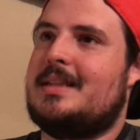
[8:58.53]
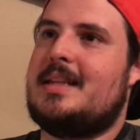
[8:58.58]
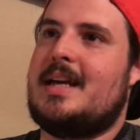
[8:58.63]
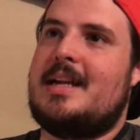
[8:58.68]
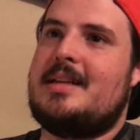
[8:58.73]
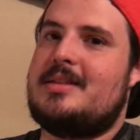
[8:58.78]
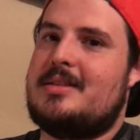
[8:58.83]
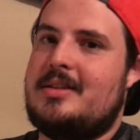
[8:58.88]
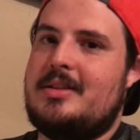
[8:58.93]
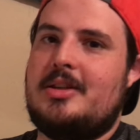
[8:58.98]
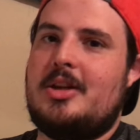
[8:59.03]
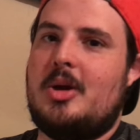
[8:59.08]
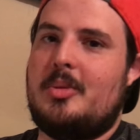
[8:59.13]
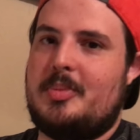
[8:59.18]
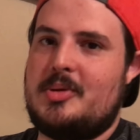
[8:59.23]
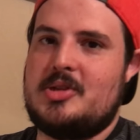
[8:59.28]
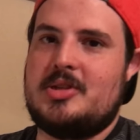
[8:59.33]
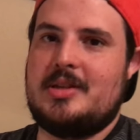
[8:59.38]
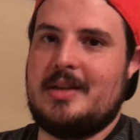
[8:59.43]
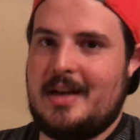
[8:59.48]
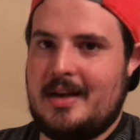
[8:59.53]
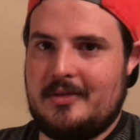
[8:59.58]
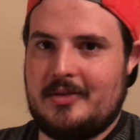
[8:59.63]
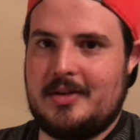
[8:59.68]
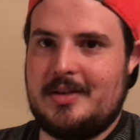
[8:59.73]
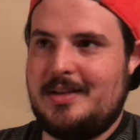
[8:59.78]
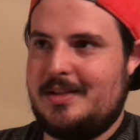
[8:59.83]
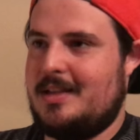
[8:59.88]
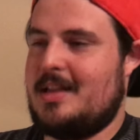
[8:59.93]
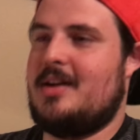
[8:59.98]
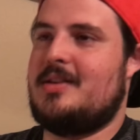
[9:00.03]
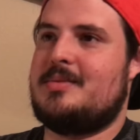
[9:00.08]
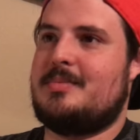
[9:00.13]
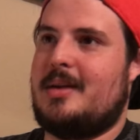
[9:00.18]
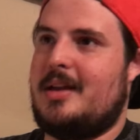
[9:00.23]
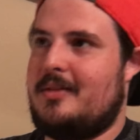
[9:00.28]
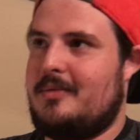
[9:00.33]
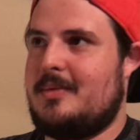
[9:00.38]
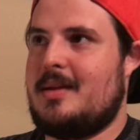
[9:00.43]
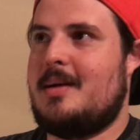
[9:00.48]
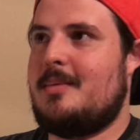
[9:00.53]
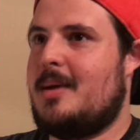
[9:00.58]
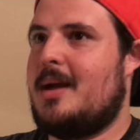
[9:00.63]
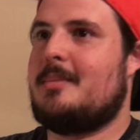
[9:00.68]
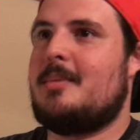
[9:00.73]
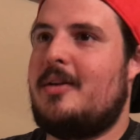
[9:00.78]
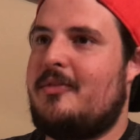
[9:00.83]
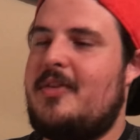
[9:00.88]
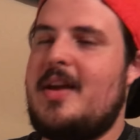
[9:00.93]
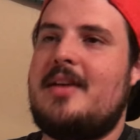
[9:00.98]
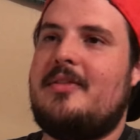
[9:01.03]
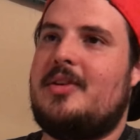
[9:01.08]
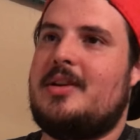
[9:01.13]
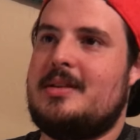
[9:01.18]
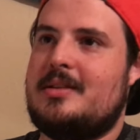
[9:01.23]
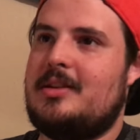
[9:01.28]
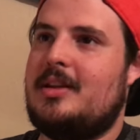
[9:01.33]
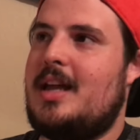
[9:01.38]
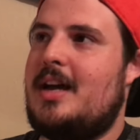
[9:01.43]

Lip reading: that's the dopest shit ever. That was one of my favorite